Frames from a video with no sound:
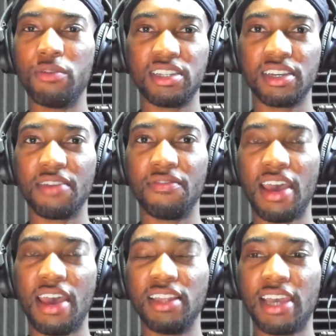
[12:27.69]
took
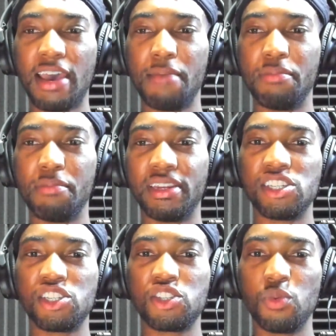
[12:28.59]
advantage of that, but then it
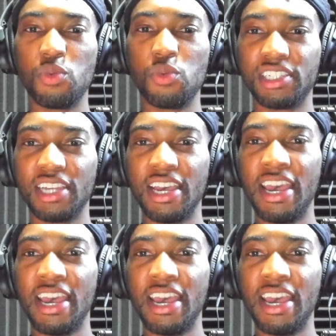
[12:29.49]
switched,